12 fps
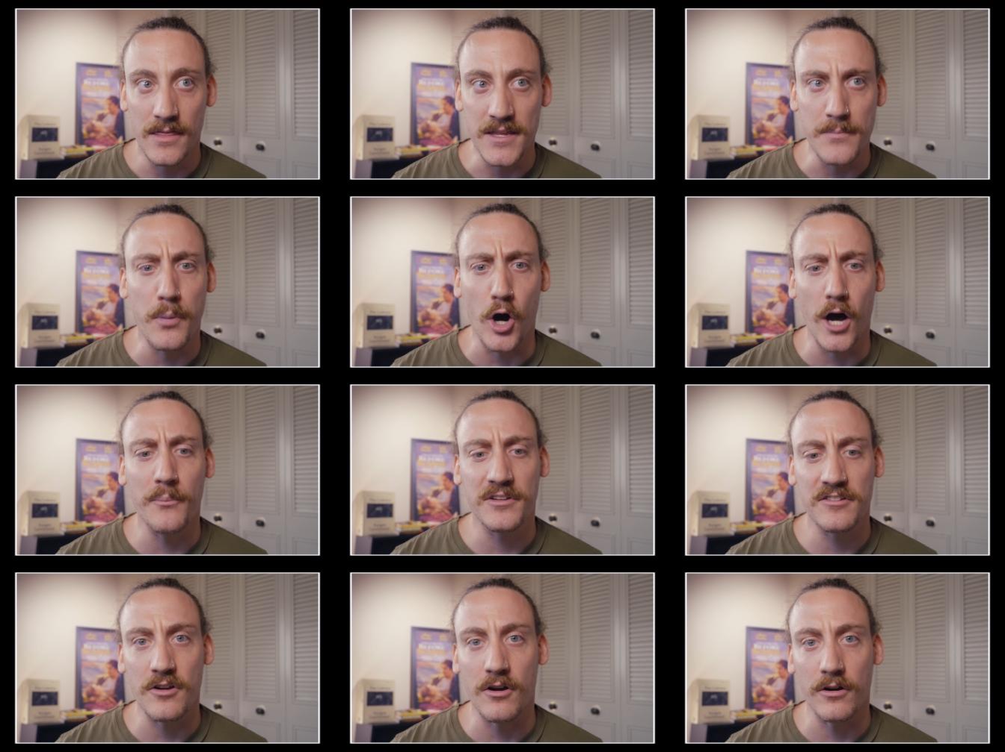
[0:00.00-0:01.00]
the pop
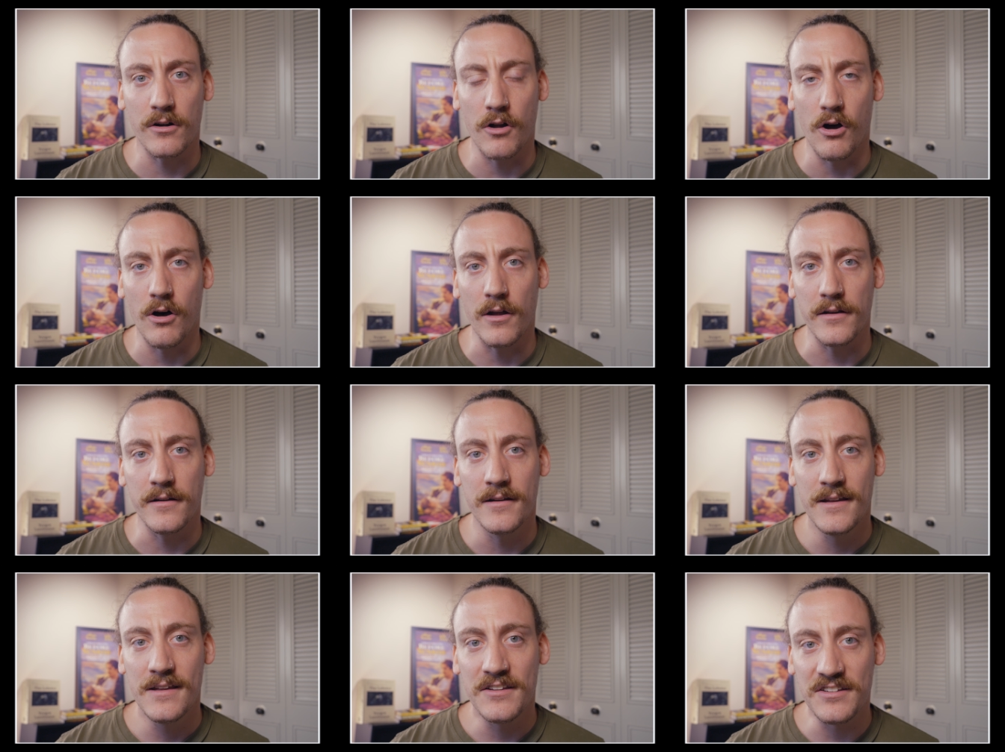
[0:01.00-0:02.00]
star on
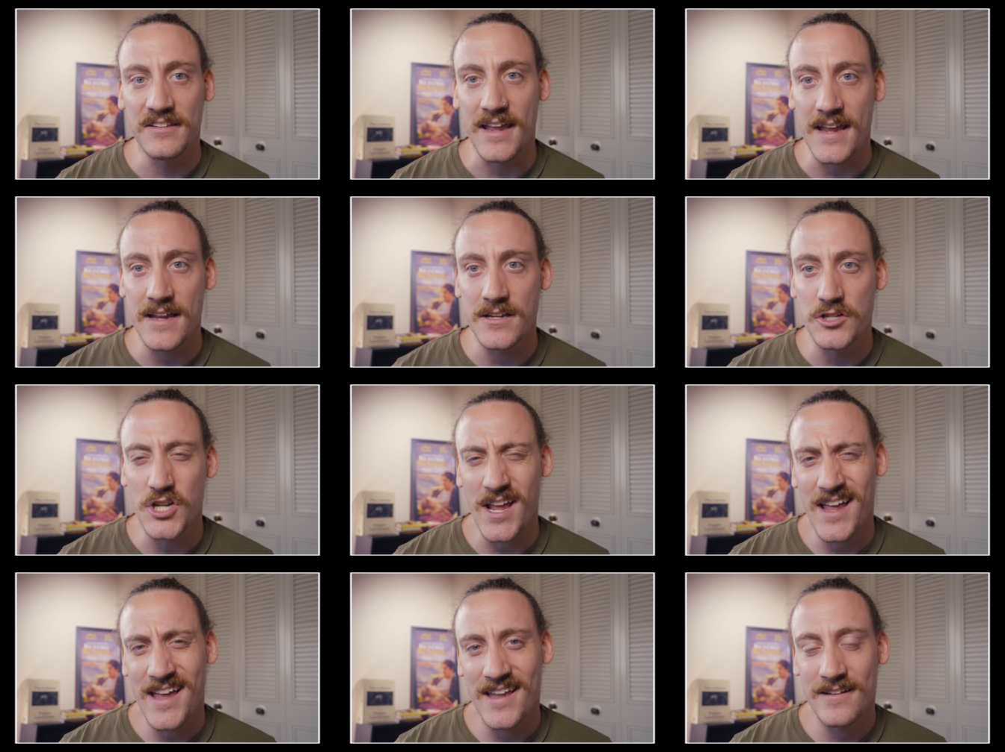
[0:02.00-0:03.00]
stage
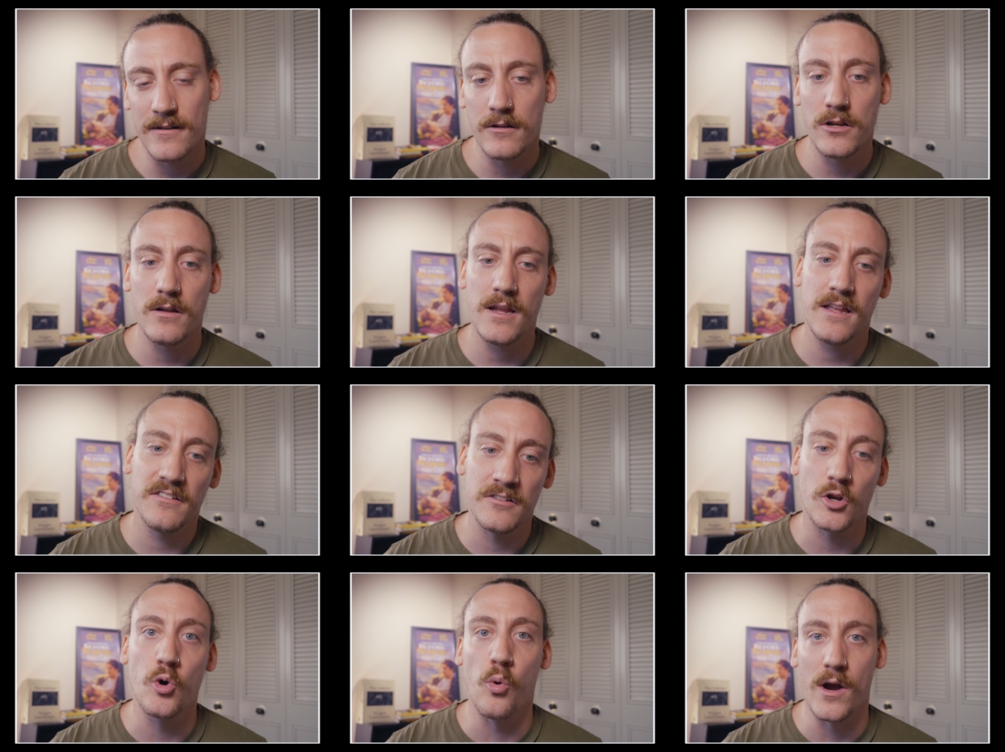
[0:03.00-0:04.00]
and
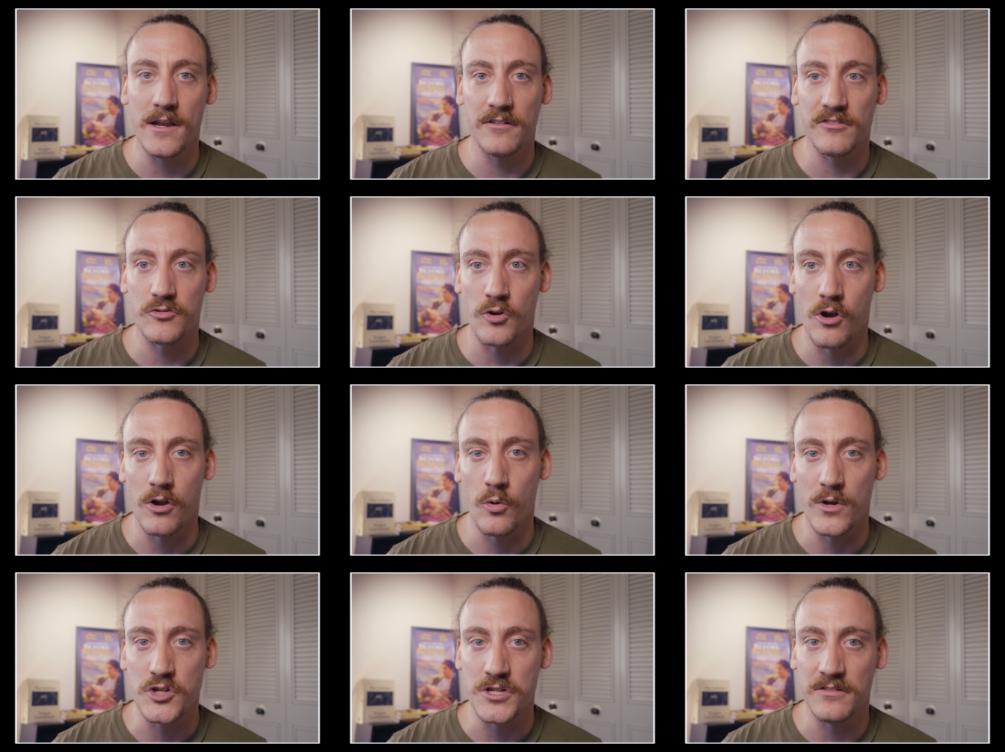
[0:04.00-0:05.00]
isn't quite as strong
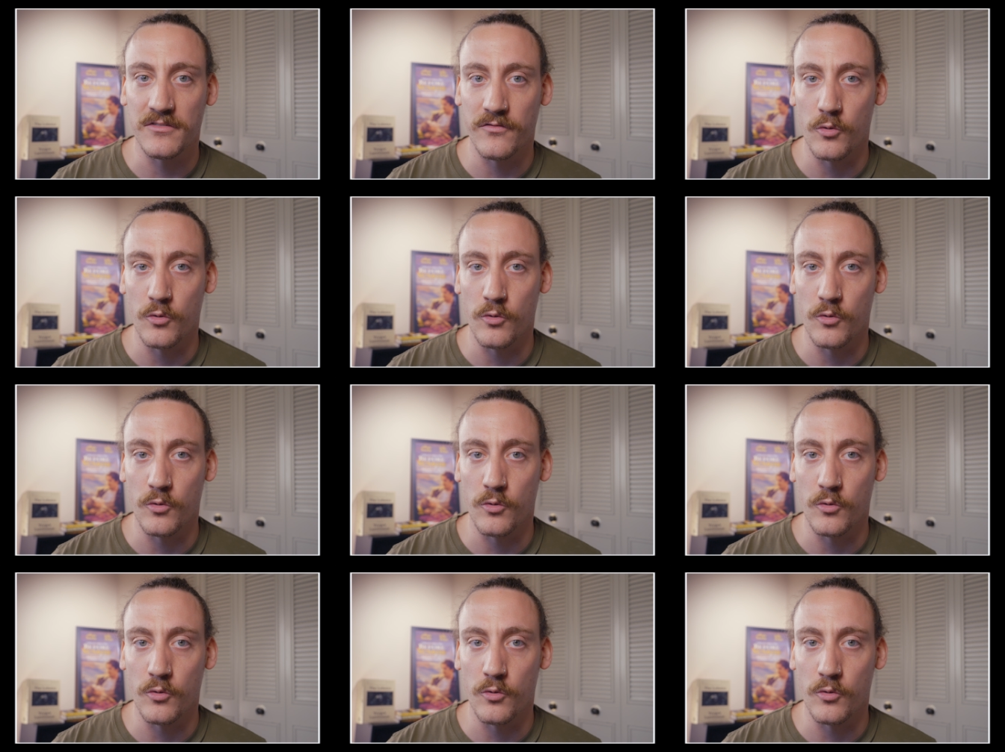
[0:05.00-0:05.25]
when she's